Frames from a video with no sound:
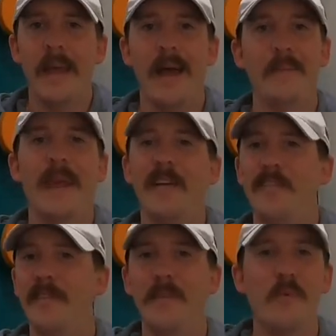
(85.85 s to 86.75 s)
I'm
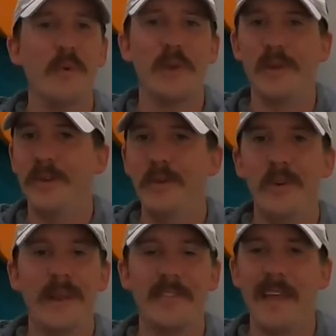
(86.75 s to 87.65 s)
guessing the more you do
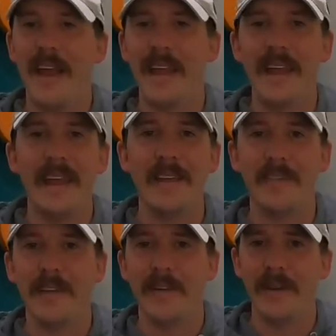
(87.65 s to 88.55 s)
it, it's kind of
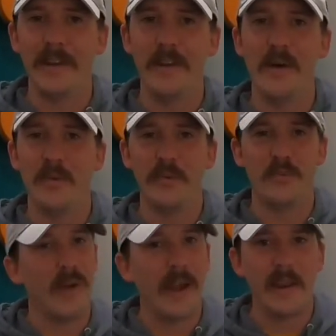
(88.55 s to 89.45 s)
easier and you don't
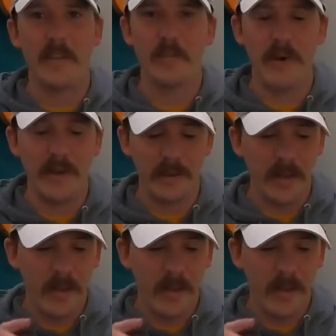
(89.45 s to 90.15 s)
dread it as much.